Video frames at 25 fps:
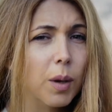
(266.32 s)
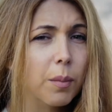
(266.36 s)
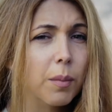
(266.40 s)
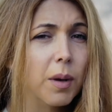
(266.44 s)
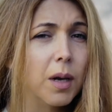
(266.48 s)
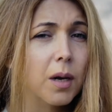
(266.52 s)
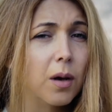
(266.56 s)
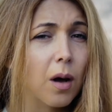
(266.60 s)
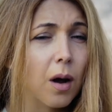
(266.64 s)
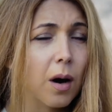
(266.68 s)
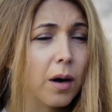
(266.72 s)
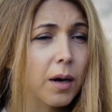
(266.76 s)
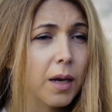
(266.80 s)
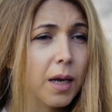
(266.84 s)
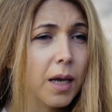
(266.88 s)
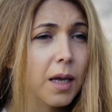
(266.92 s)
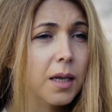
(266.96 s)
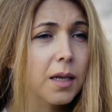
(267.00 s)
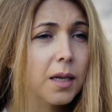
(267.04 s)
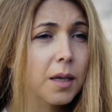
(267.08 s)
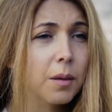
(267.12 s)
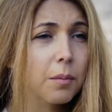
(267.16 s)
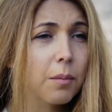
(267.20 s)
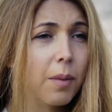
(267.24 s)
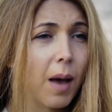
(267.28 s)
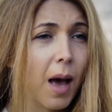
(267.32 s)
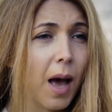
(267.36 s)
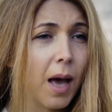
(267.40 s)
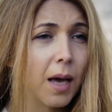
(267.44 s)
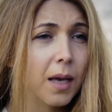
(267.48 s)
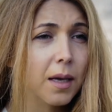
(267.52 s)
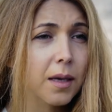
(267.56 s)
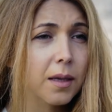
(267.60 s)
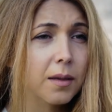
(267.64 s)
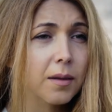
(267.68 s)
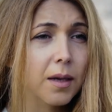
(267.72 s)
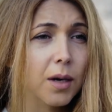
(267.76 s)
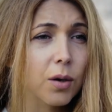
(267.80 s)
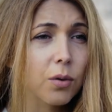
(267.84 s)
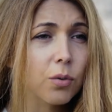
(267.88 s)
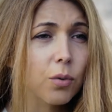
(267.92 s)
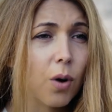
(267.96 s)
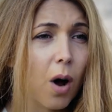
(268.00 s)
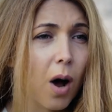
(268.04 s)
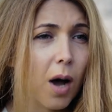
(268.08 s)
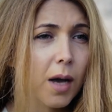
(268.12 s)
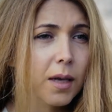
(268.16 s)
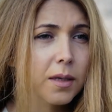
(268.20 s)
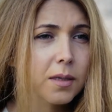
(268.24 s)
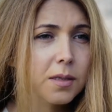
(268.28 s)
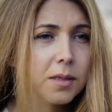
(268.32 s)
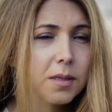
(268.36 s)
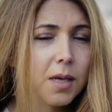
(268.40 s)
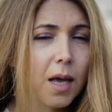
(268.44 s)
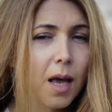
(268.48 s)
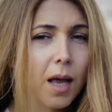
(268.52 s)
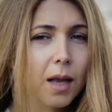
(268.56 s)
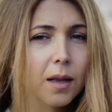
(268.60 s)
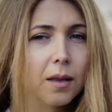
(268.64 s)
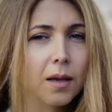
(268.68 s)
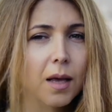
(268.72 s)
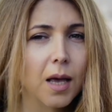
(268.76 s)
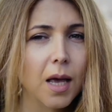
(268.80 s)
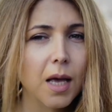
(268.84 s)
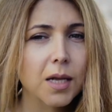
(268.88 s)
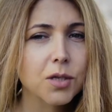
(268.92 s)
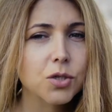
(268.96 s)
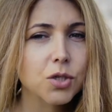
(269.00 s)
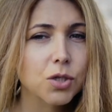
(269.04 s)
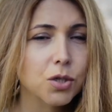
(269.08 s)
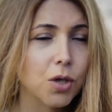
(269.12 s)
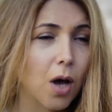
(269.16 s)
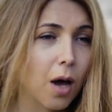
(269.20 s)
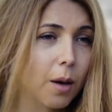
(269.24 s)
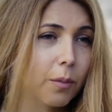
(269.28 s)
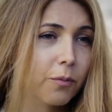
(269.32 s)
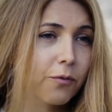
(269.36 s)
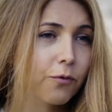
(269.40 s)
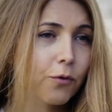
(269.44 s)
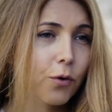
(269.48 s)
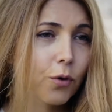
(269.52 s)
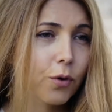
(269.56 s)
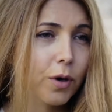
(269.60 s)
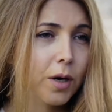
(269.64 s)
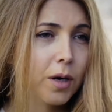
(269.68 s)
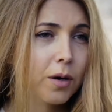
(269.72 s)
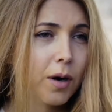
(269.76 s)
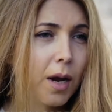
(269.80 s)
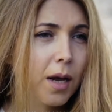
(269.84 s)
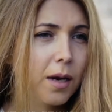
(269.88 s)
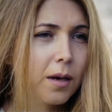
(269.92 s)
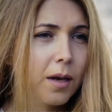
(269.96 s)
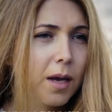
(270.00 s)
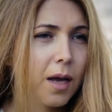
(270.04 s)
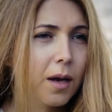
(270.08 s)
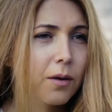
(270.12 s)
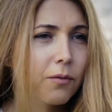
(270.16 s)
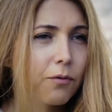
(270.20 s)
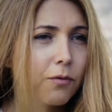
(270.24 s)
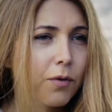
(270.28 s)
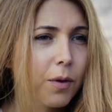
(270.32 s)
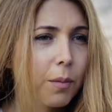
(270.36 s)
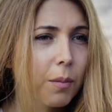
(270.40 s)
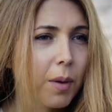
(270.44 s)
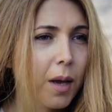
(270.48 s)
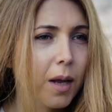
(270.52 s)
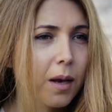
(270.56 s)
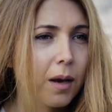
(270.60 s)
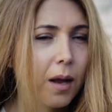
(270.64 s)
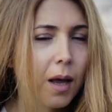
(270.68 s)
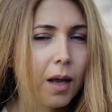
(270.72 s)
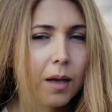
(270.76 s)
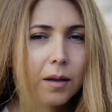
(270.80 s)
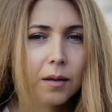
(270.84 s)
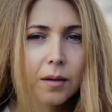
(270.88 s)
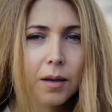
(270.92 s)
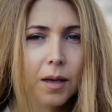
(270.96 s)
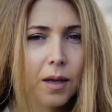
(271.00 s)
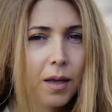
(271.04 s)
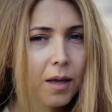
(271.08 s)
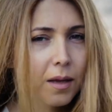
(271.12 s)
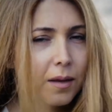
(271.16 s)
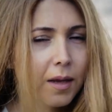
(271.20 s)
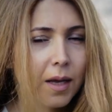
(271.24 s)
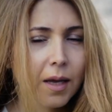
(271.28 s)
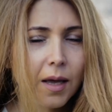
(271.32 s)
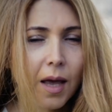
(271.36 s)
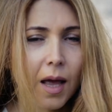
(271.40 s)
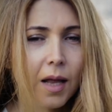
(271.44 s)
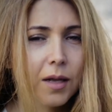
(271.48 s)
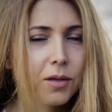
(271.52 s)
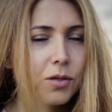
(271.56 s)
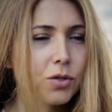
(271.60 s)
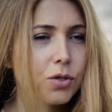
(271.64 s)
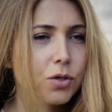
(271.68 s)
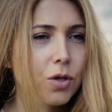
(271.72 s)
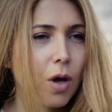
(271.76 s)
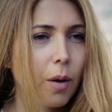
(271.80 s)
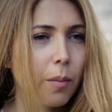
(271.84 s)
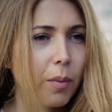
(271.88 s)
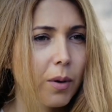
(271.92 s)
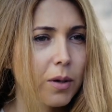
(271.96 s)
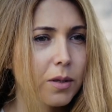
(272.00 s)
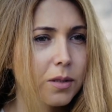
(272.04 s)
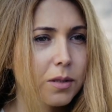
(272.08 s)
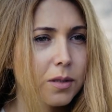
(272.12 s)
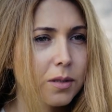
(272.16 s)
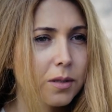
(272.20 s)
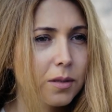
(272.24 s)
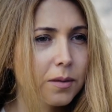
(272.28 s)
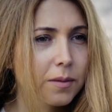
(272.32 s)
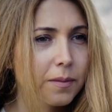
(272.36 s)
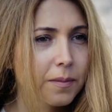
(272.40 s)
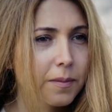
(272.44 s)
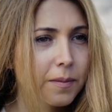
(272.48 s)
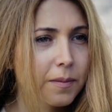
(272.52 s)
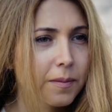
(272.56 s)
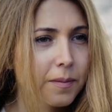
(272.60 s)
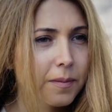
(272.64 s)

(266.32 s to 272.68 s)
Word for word: women are getting back their rights, and it's time for Iranian women, and they can't stop us.